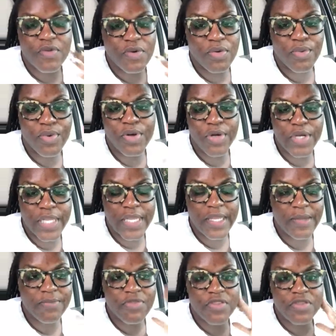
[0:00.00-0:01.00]
So we'll get
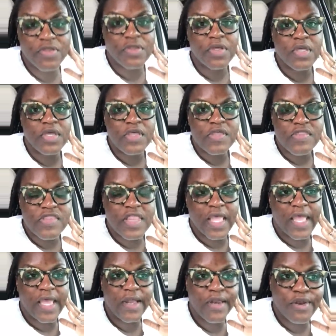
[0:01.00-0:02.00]
him to
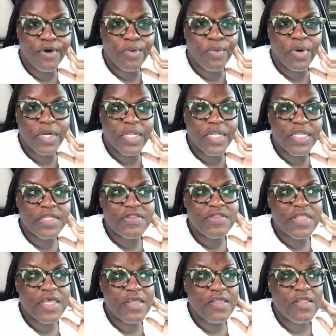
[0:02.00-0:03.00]
say hello one of these
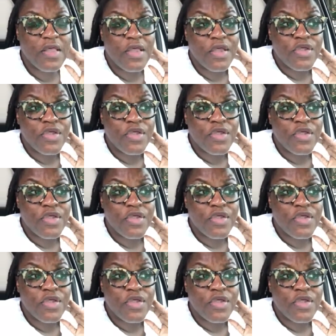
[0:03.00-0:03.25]
days.